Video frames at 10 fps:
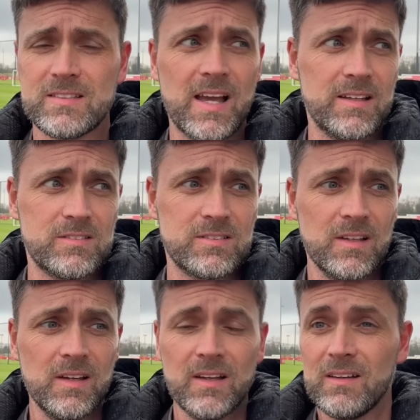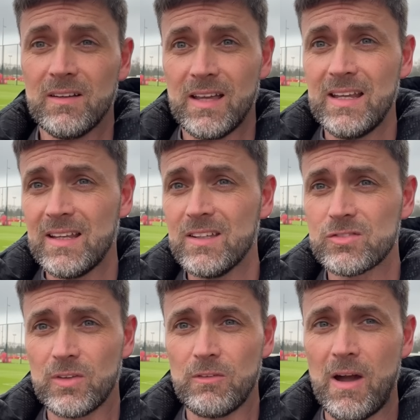sides in
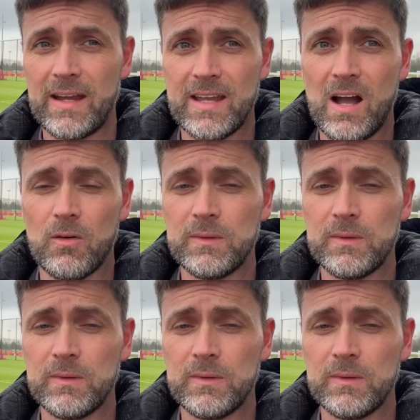history right now.